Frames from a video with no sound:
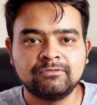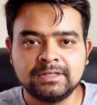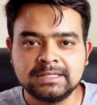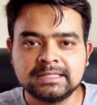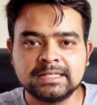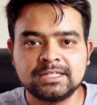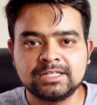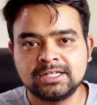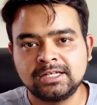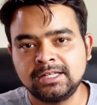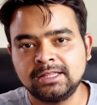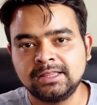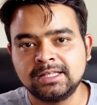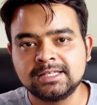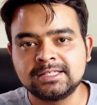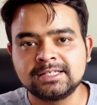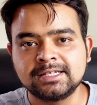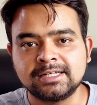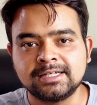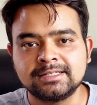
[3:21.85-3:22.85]
the session in
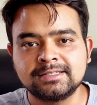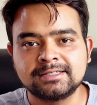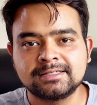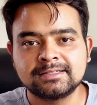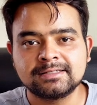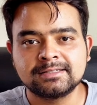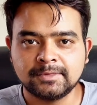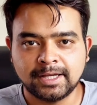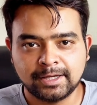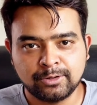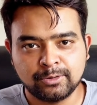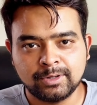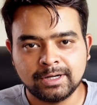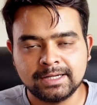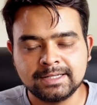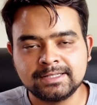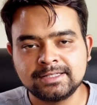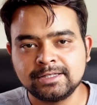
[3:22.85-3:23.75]
this series. Thank you guys.